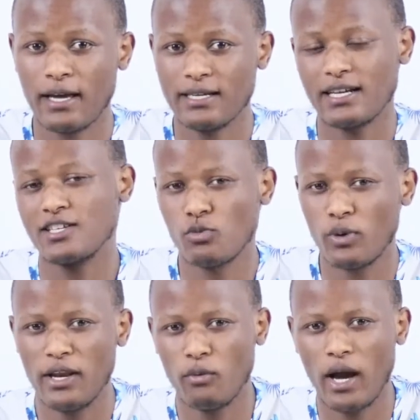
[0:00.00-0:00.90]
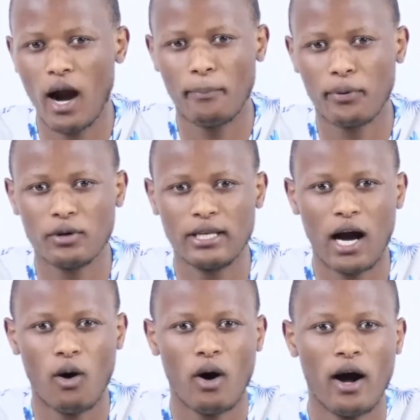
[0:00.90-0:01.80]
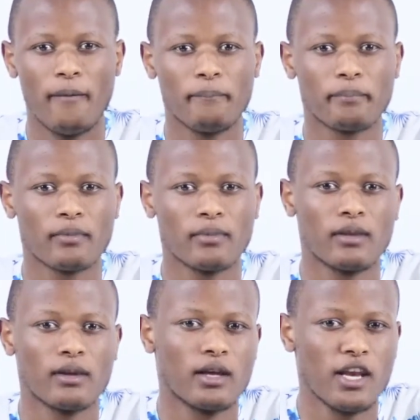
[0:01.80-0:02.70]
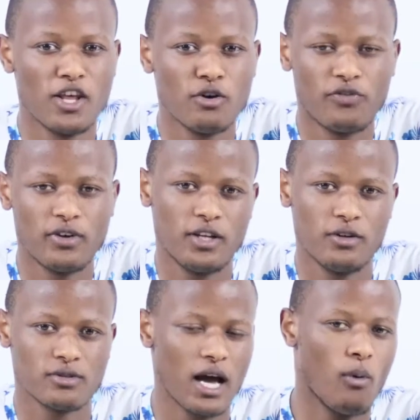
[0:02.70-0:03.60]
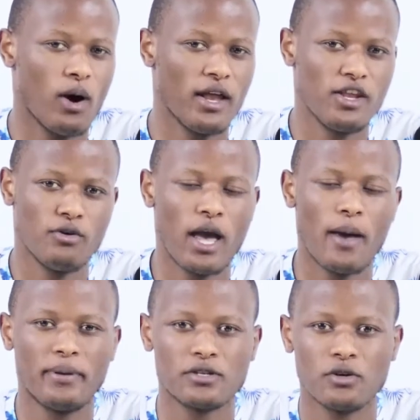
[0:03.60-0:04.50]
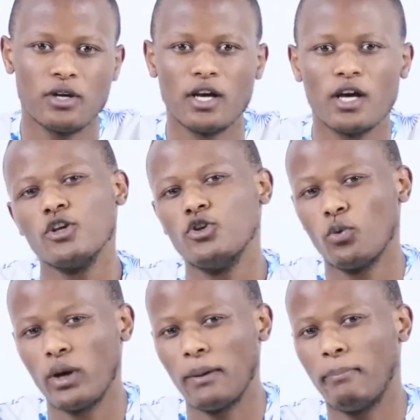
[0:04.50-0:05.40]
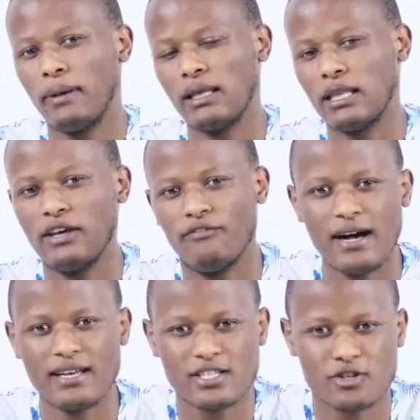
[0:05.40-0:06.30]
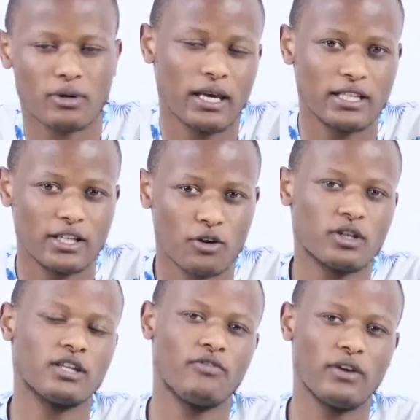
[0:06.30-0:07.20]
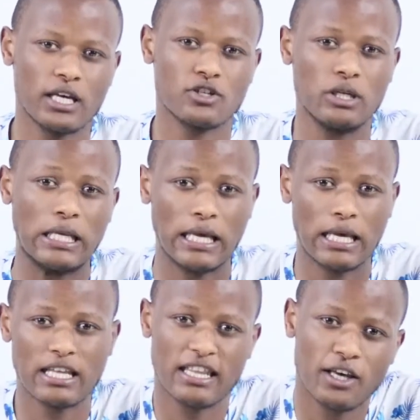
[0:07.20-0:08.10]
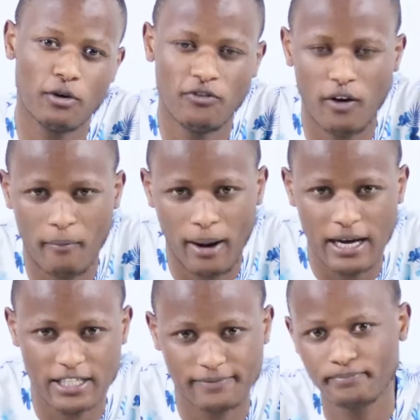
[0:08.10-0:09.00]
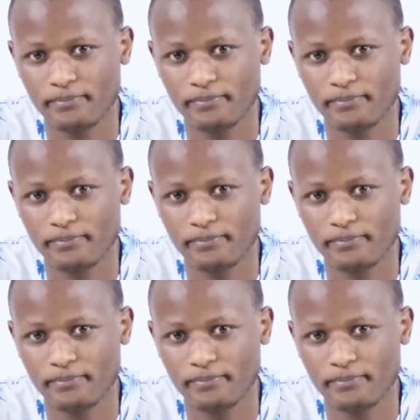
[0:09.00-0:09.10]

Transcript: Just when we upload our new videos, our new episode, you will be the first to get notification. Thank you very much.